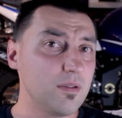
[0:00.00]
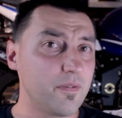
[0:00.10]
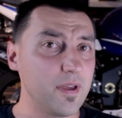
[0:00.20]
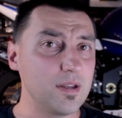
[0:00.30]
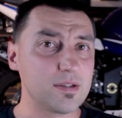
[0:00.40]

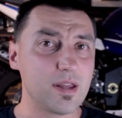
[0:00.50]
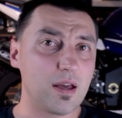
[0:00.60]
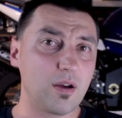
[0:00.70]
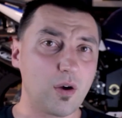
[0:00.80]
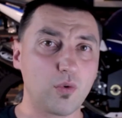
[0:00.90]
things
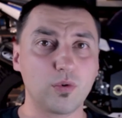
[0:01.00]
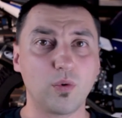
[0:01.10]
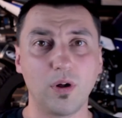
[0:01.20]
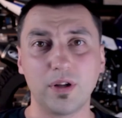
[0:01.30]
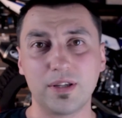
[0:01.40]
that a good
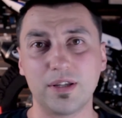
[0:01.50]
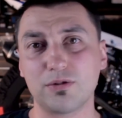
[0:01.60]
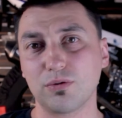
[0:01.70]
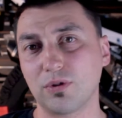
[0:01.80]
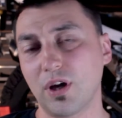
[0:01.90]
quality
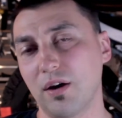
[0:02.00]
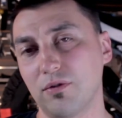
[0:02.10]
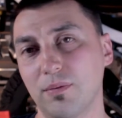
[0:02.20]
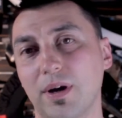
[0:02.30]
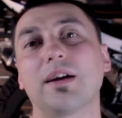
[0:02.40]
digital tyre
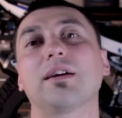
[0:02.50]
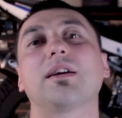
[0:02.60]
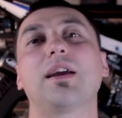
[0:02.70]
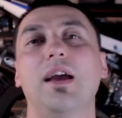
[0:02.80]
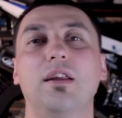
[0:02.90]
warmer
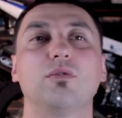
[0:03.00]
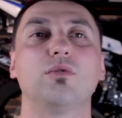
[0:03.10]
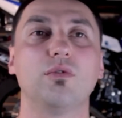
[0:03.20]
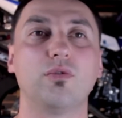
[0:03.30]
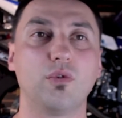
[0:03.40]
can
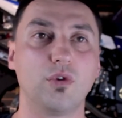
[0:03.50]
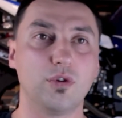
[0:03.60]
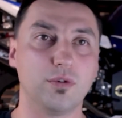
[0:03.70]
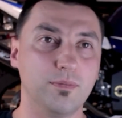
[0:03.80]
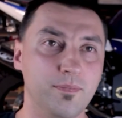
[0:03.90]
do for you.